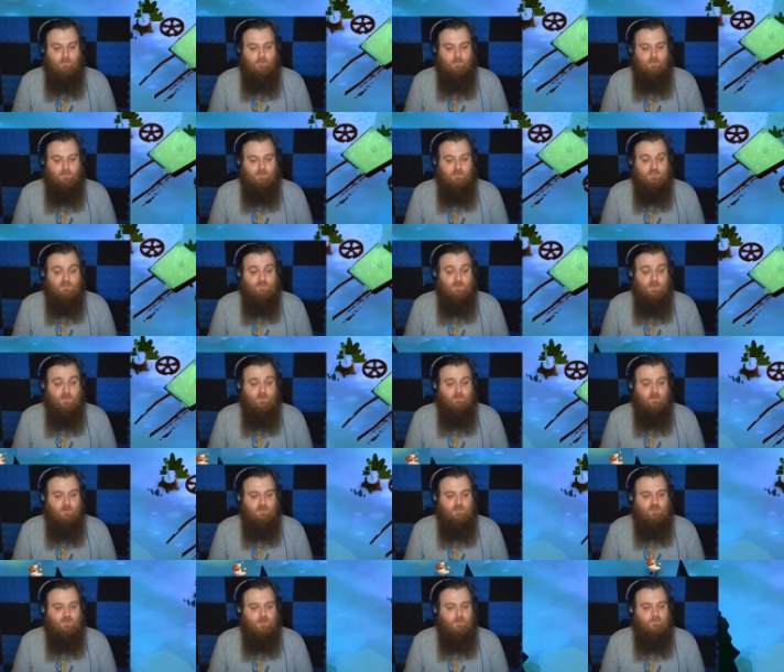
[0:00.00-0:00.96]
that the speed
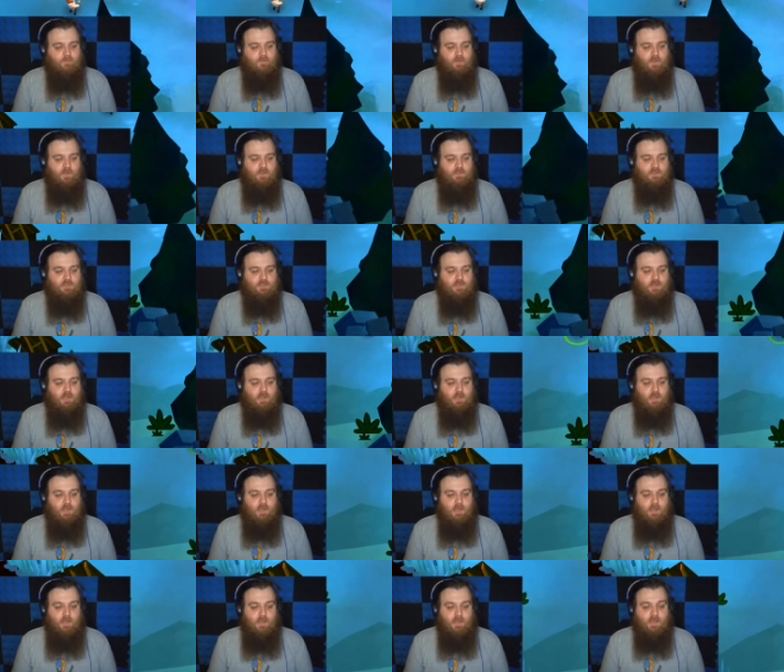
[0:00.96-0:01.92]
run time for this
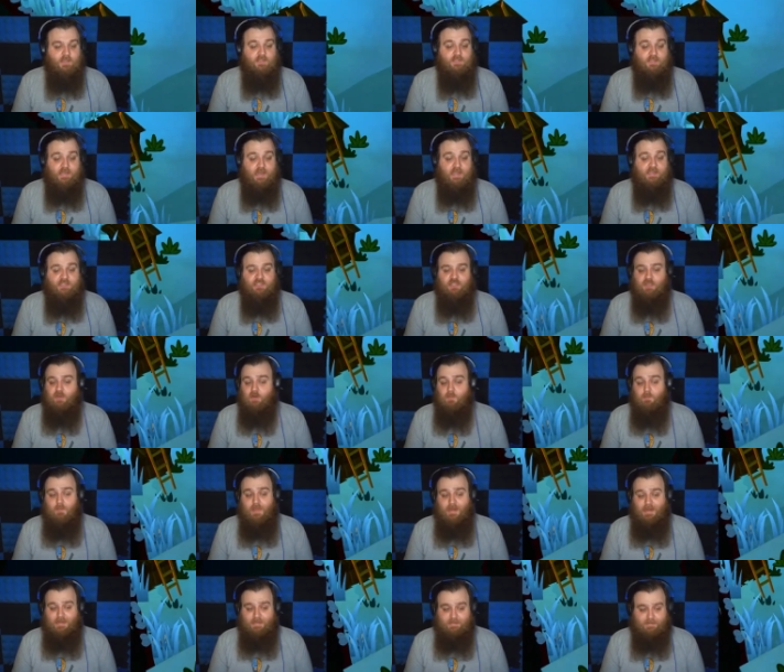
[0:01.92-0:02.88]
is less than a
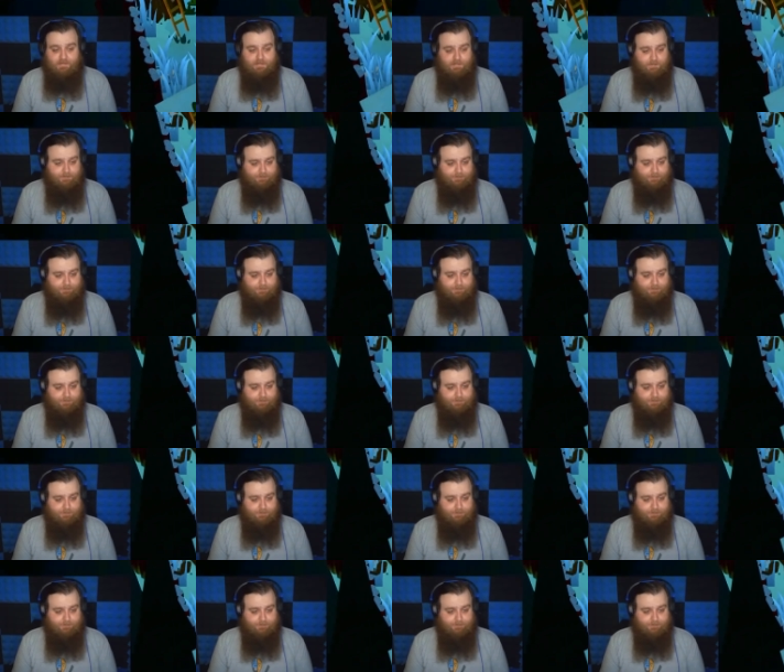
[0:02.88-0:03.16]
minute.